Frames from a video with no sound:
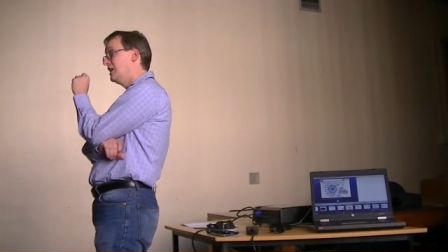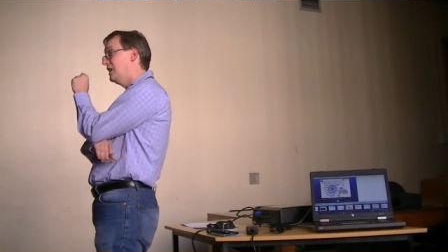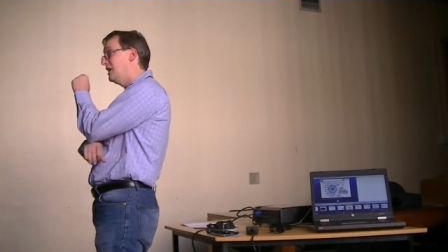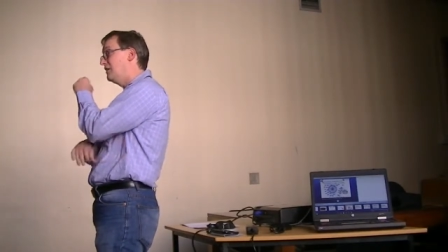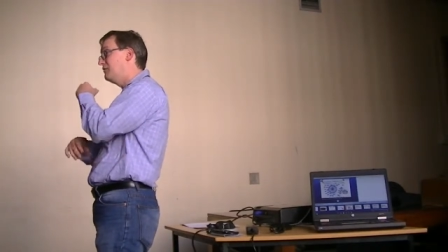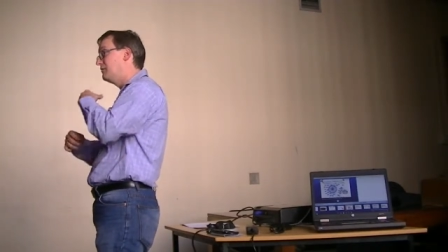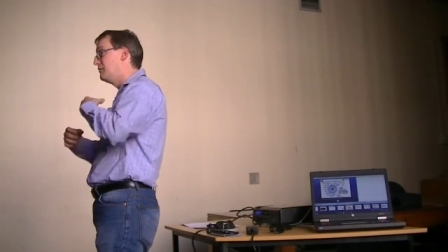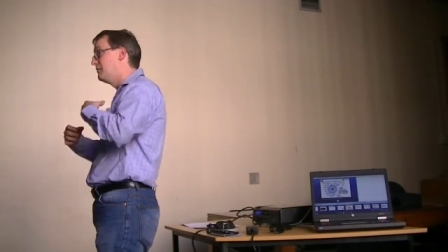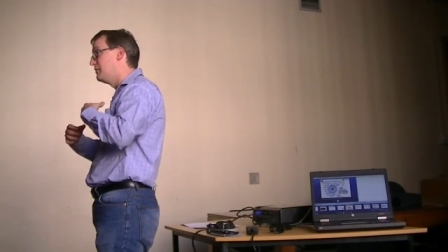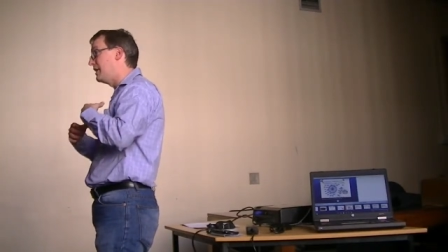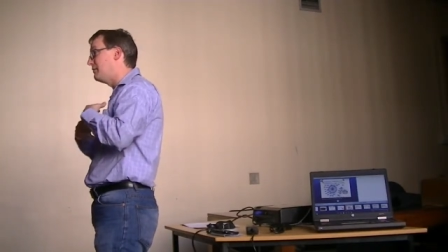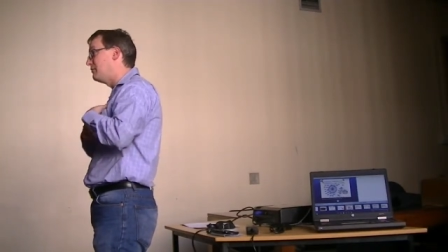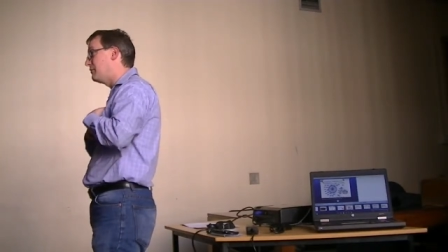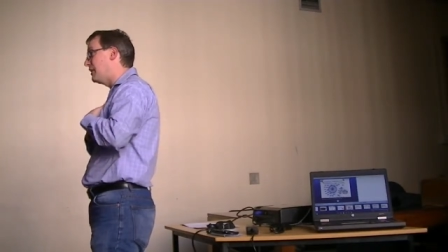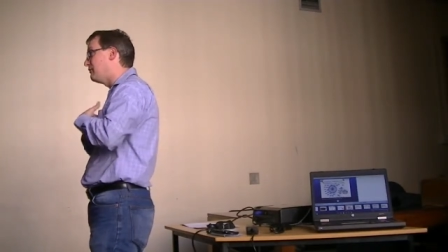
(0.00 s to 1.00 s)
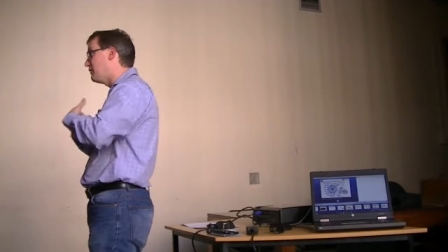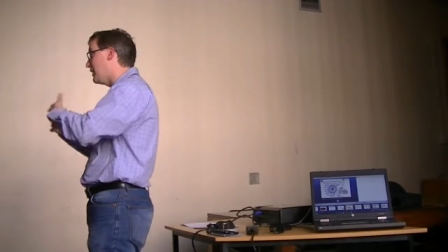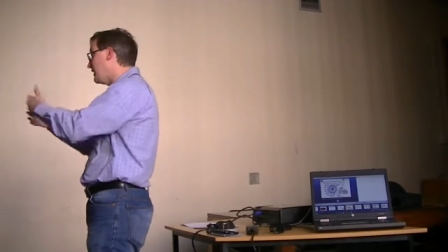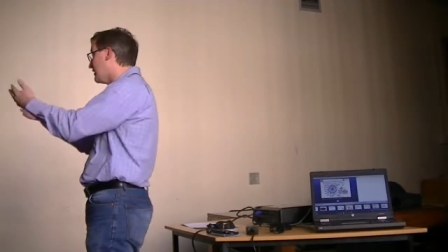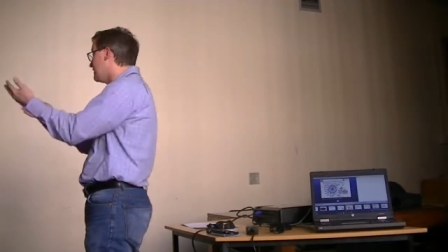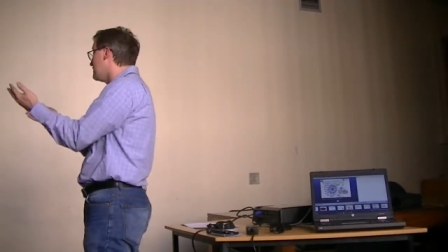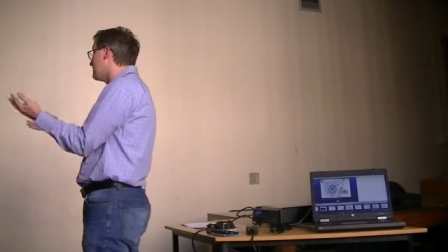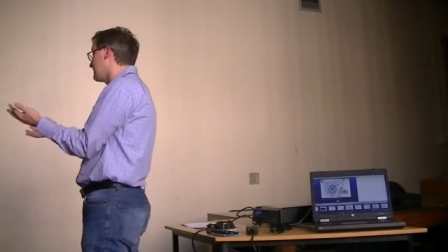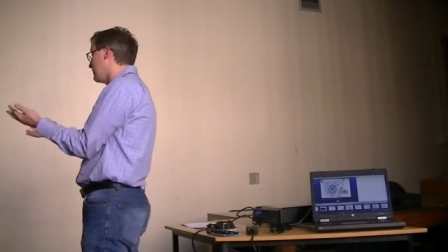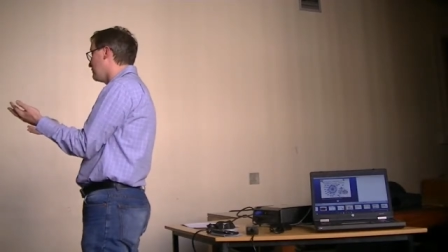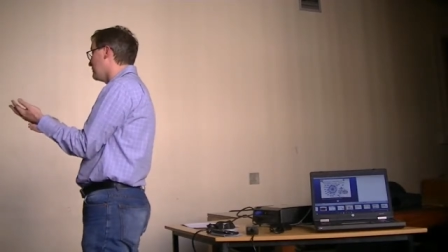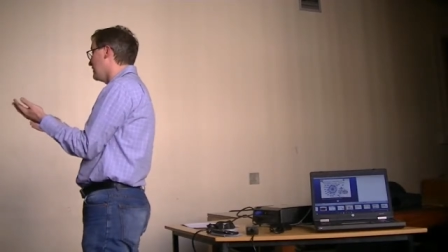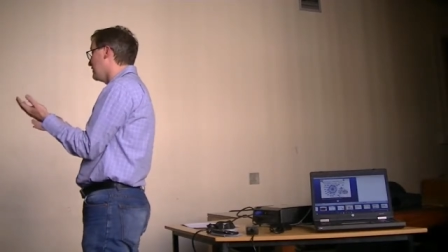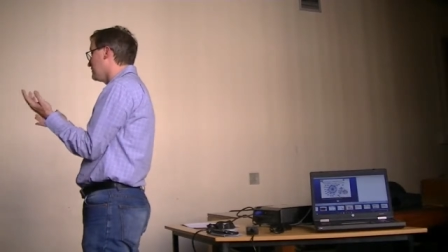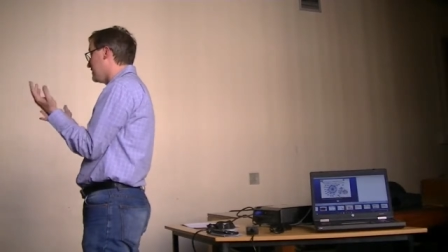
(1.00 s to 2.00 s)
by riding on his
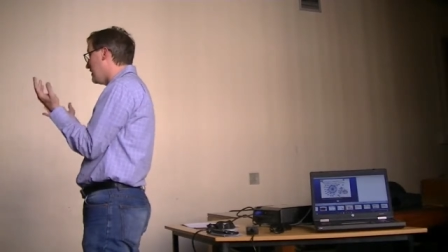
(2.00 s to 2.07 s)
coattails,